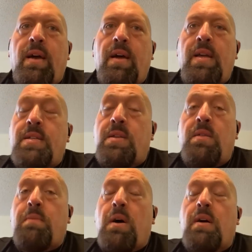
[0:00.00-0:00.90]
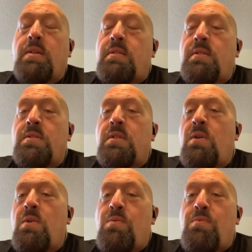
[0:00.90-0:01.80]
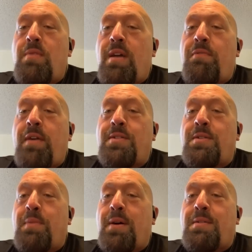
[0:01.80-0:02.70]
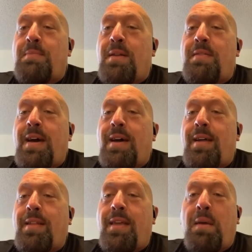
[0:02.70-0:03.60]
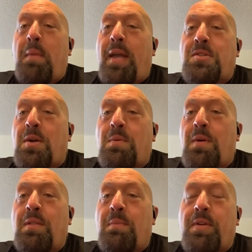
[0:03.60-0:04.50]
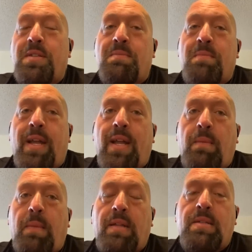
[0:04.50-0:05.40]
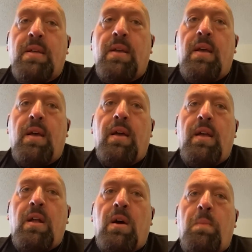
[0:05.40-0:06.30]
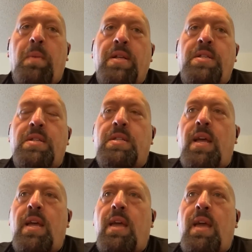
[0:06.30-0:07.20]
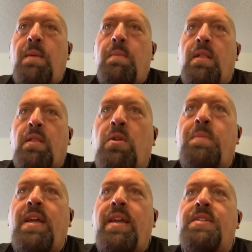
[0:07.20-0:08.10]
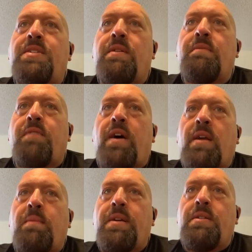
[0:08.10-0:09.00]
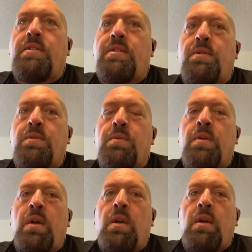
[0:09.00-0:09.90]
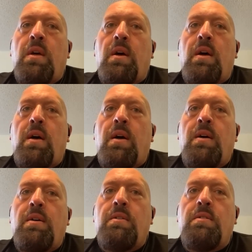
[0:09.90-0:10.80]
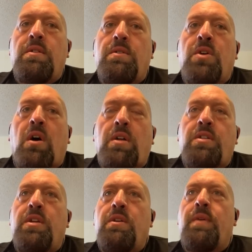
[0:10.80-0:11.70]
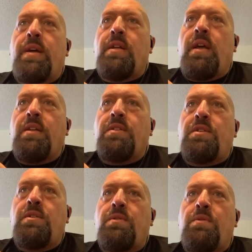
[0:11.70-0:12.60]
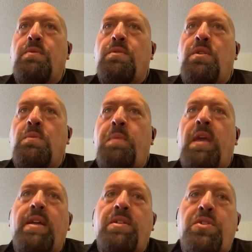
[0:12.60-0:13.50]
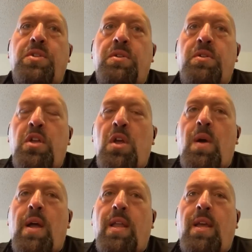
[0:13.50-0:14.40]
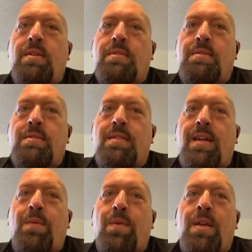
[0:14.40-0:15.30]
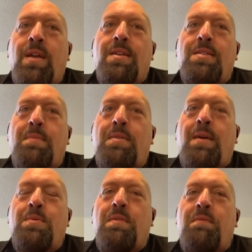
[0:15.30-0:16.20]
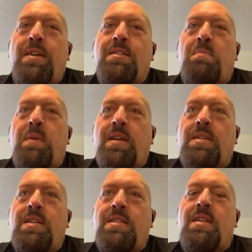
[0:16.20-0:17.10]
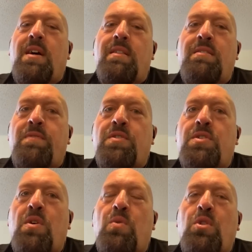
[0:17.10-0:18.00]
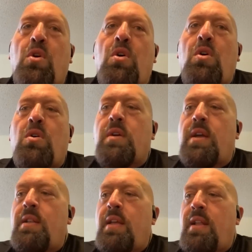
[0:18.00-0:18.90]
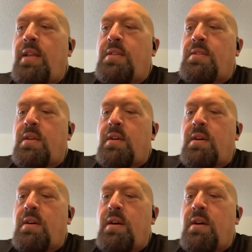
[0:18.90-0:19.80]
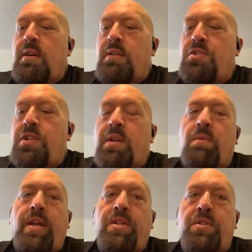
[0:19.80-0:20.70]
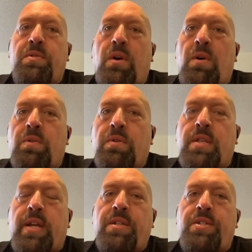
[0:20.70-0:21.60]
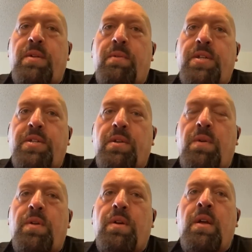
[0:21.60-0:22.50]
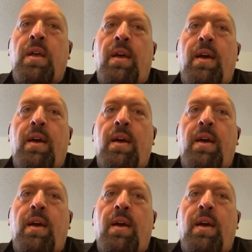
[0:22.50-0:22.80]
Uh, he's still the boss. There's no ifs, ands, or buts about that. Like the inmates aren't running the prison by any means, you know, but it's just a, a, little bit easier environment to uh, to talk to and, and, to to pitch your ideas like with sometimes with vince because he's done this for so long and, and he's uh, a generational owner second generation owner